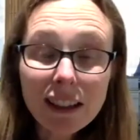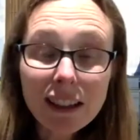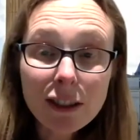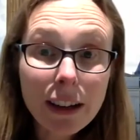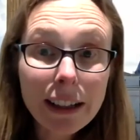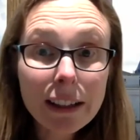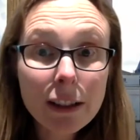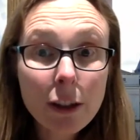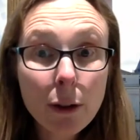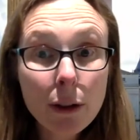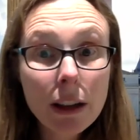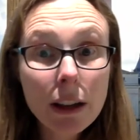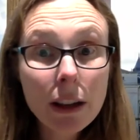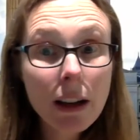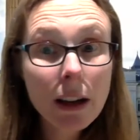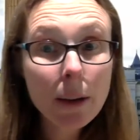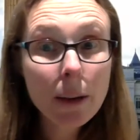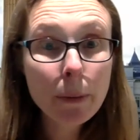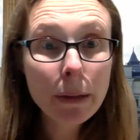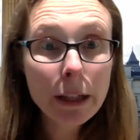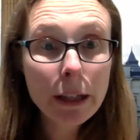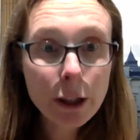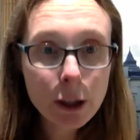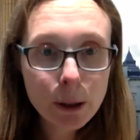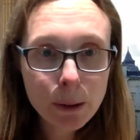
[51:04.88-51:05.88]
right. So the
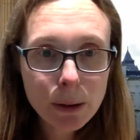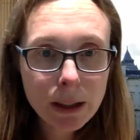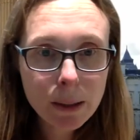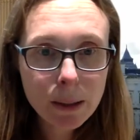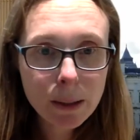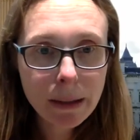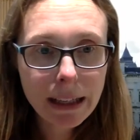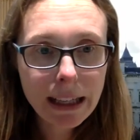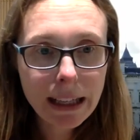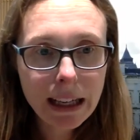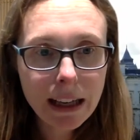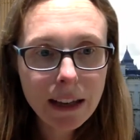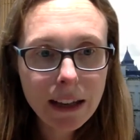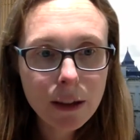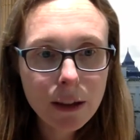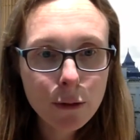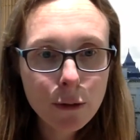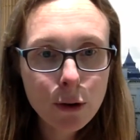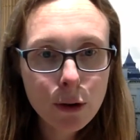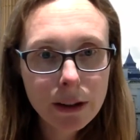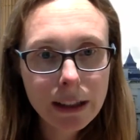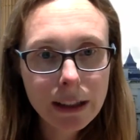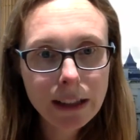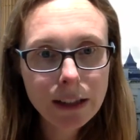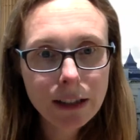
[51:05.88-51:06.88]
library used to be in the
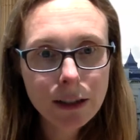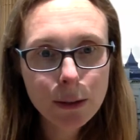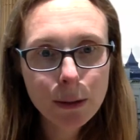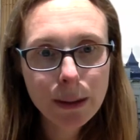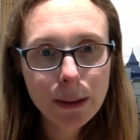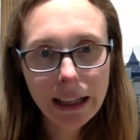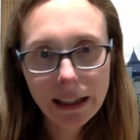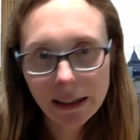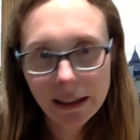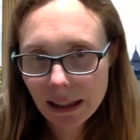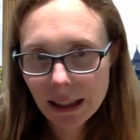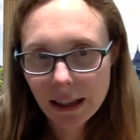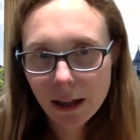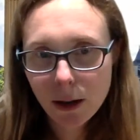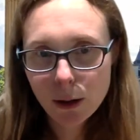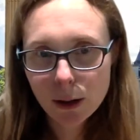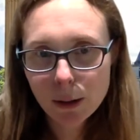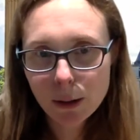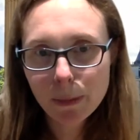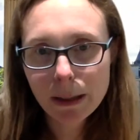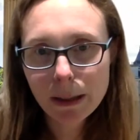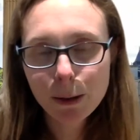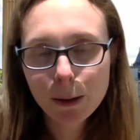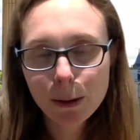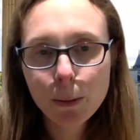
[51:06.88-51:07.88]
Royal National ENT
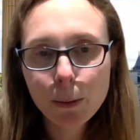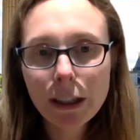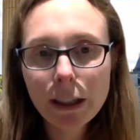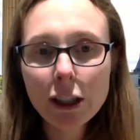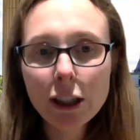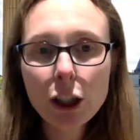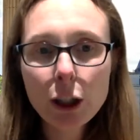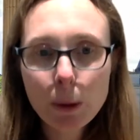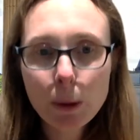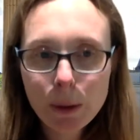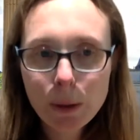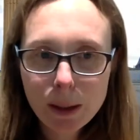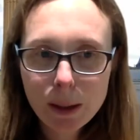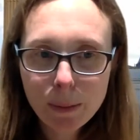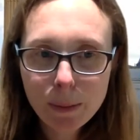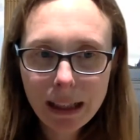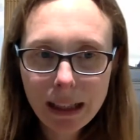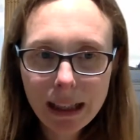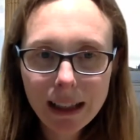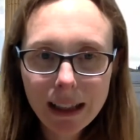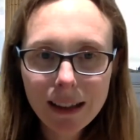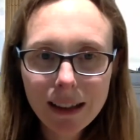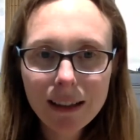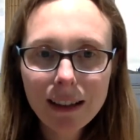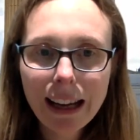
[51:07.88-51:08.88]
Hospital, which used to
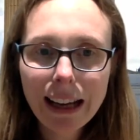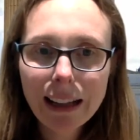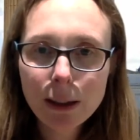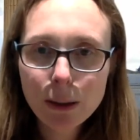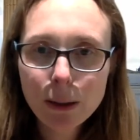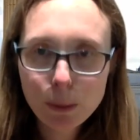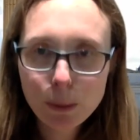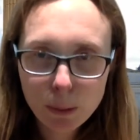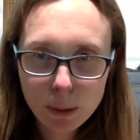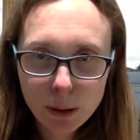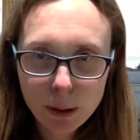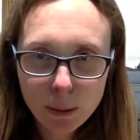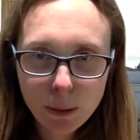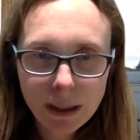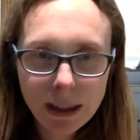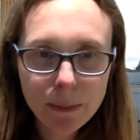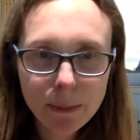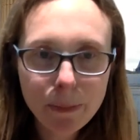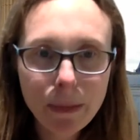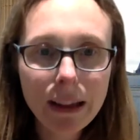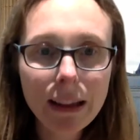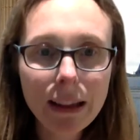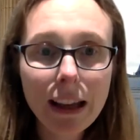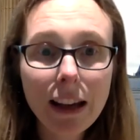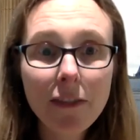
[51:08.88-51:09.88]
be next door to us,
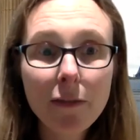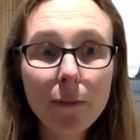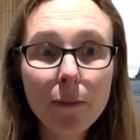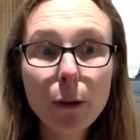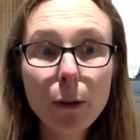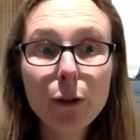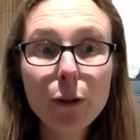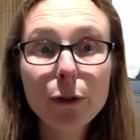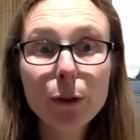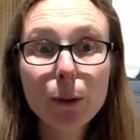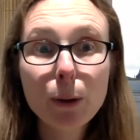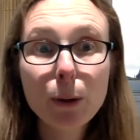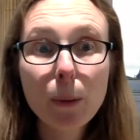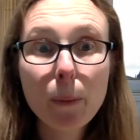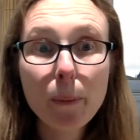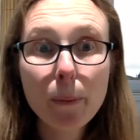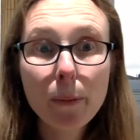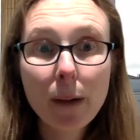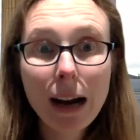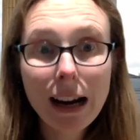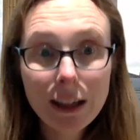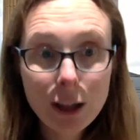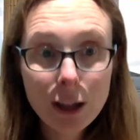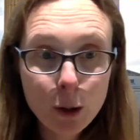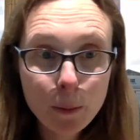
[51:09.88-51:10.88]
but they've moved to a
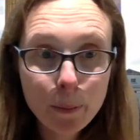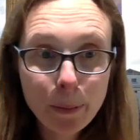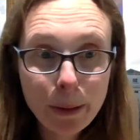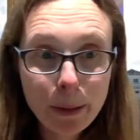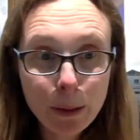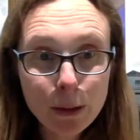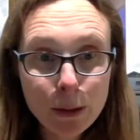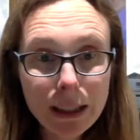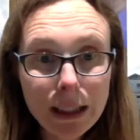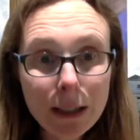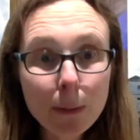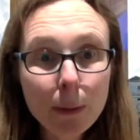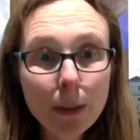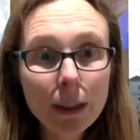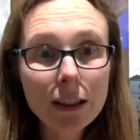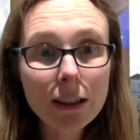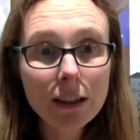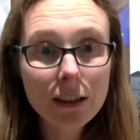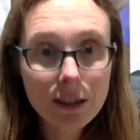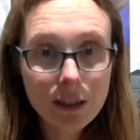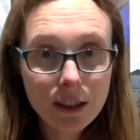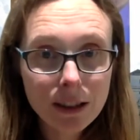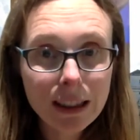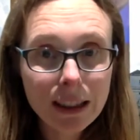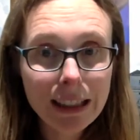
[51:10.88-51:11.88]
brand new building, which
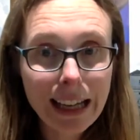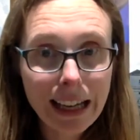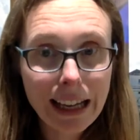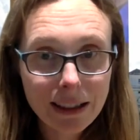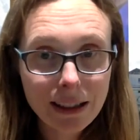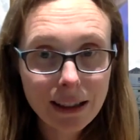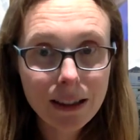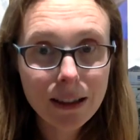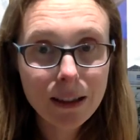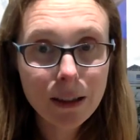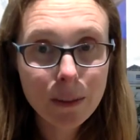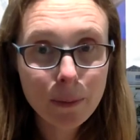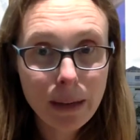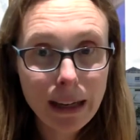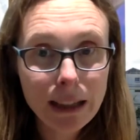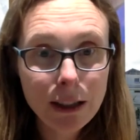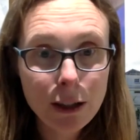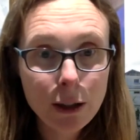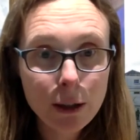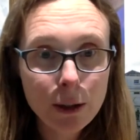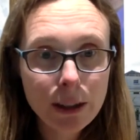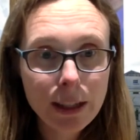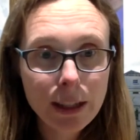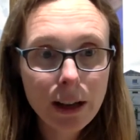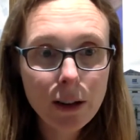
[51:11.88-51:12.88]
is just next to the main
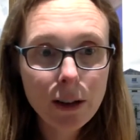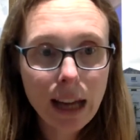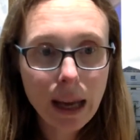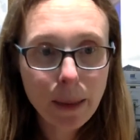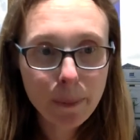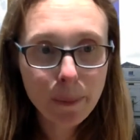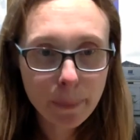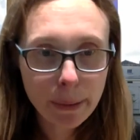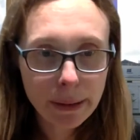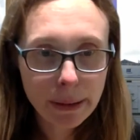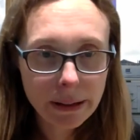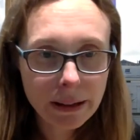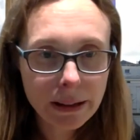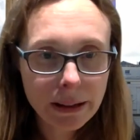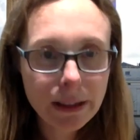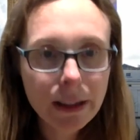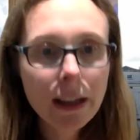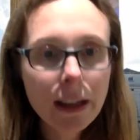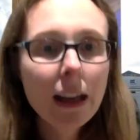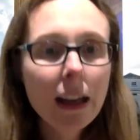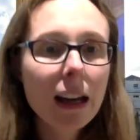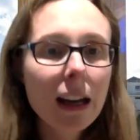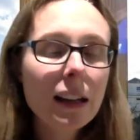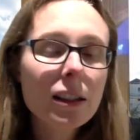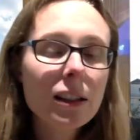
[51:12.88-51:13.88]
UCL campus.
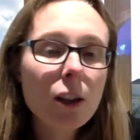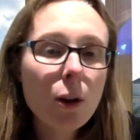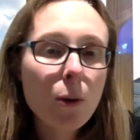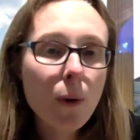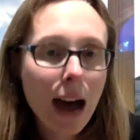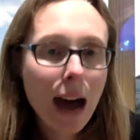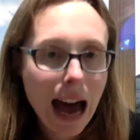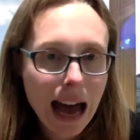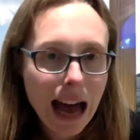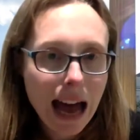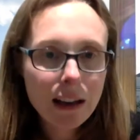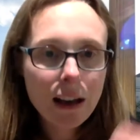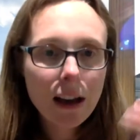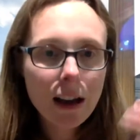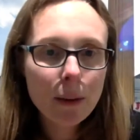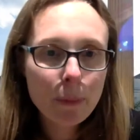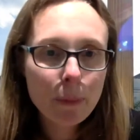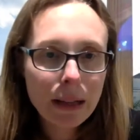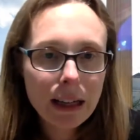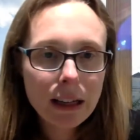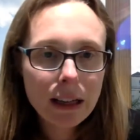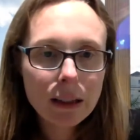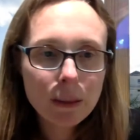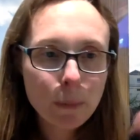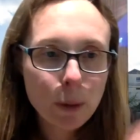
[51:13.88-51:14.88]
And so our
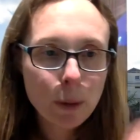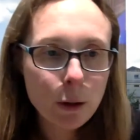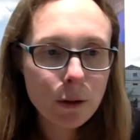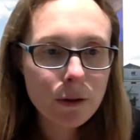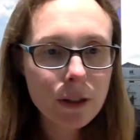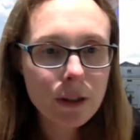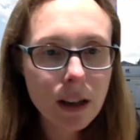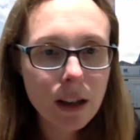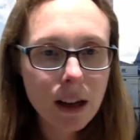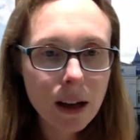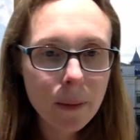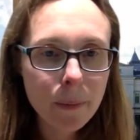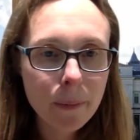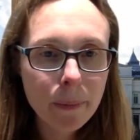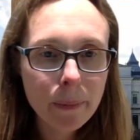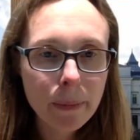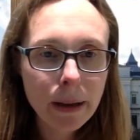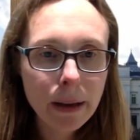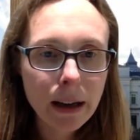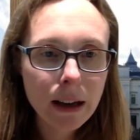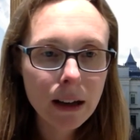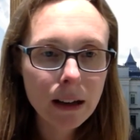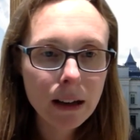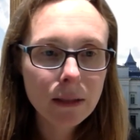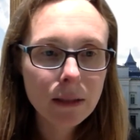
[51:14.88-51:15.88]
library has moved and
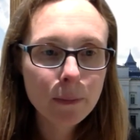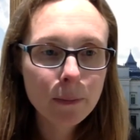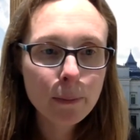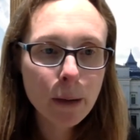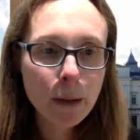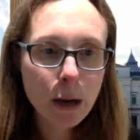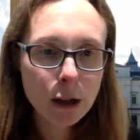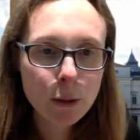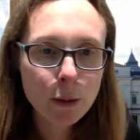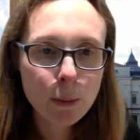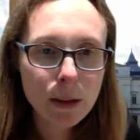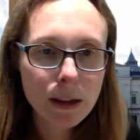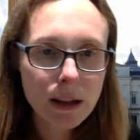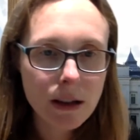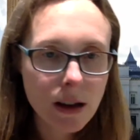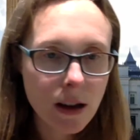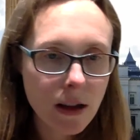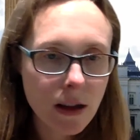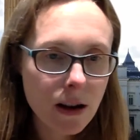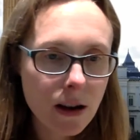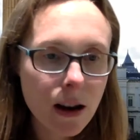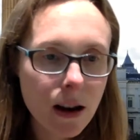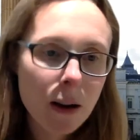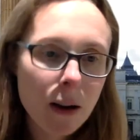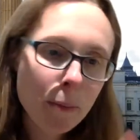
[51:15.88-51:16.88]
merged with another
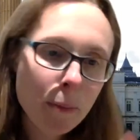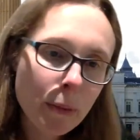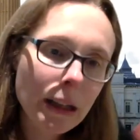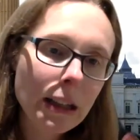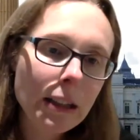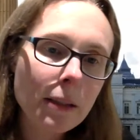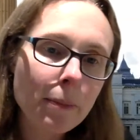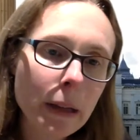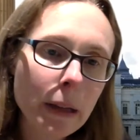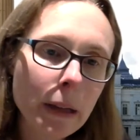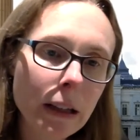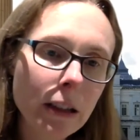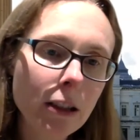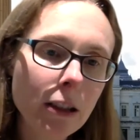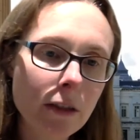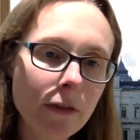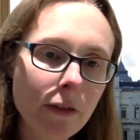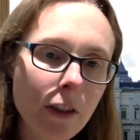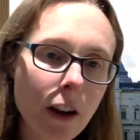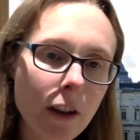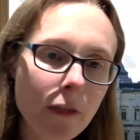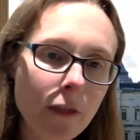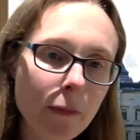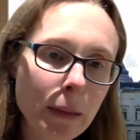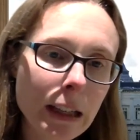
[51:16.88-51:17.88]
library, but just
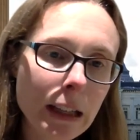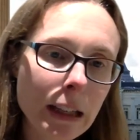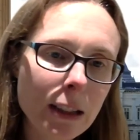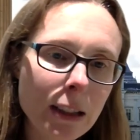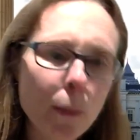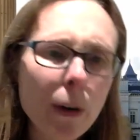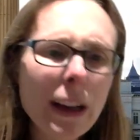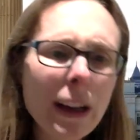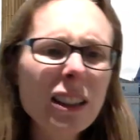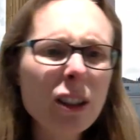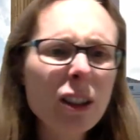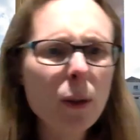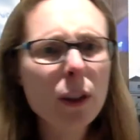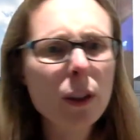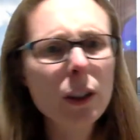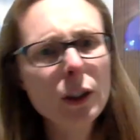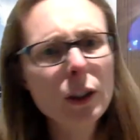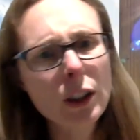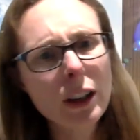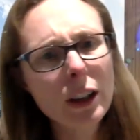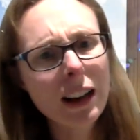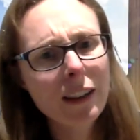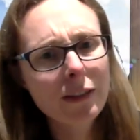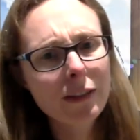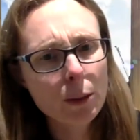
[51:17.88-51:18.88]
5 minutes away, so that you
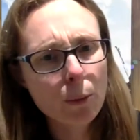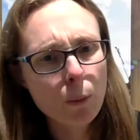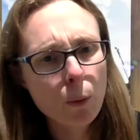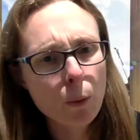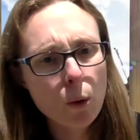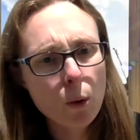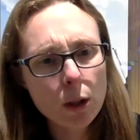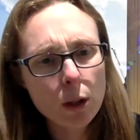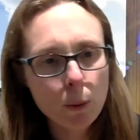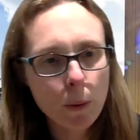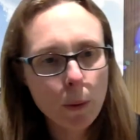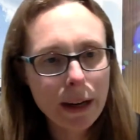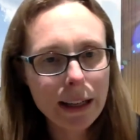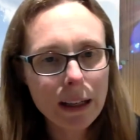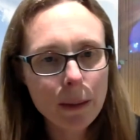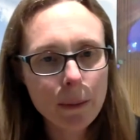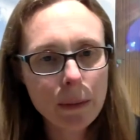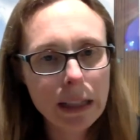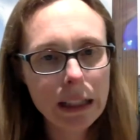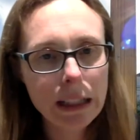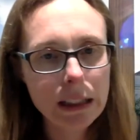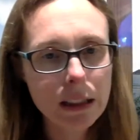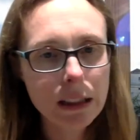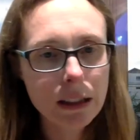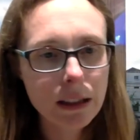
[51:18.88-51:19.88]
don't have to walk 20
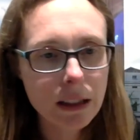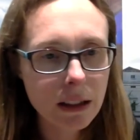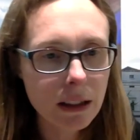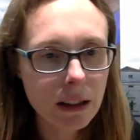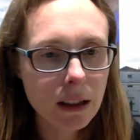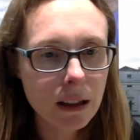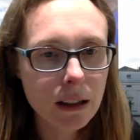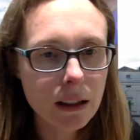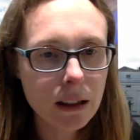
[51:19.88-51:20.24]
minutes to the